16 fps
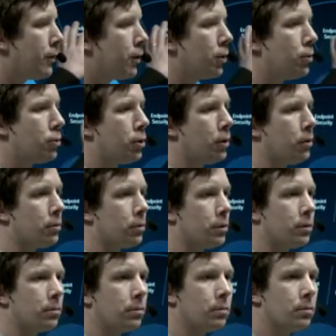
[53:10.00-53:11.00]
you
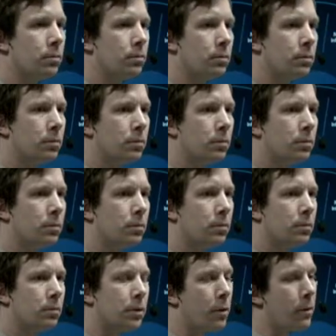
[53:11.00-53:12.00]
choose.
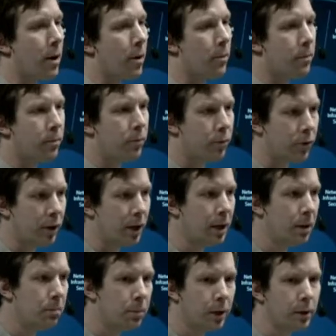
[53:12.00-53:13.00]
There are
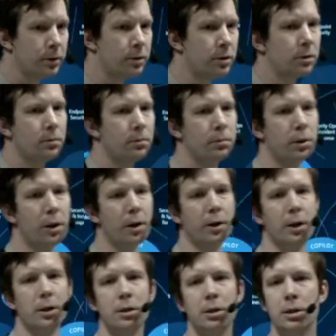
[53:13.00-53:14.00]
pre-built
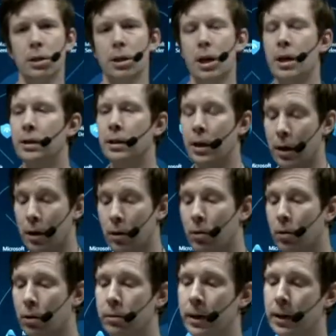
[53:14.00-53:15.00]
plugins that are
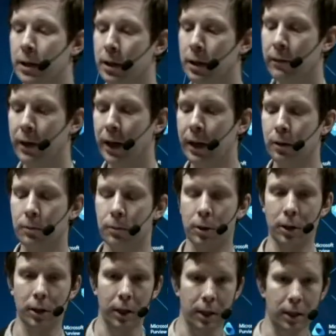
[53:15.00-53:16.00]
already
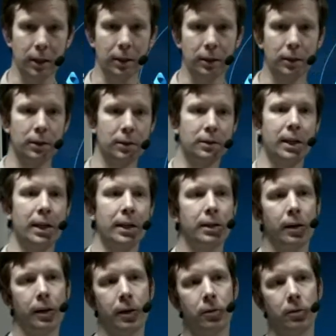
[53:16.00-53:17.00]
available in the
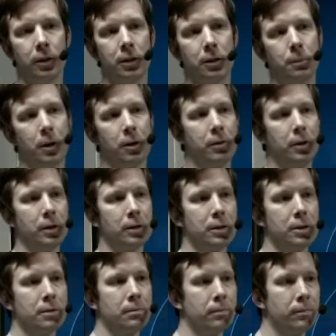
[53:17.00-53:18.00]
standalone
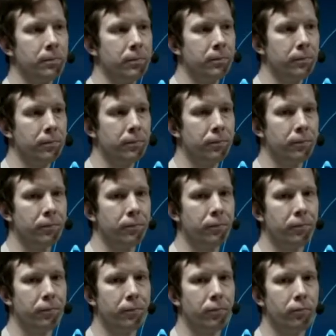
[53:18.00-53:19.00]
experience.
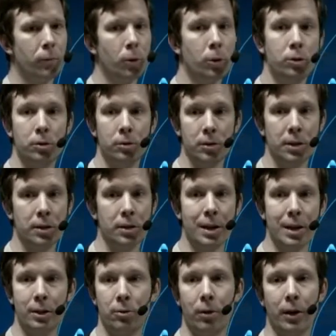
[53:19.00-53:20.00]
You
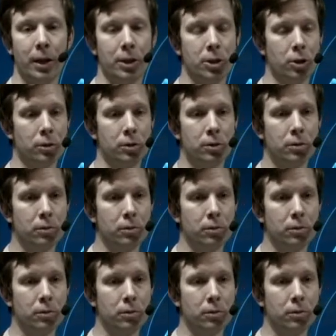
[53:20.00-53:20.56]
literally just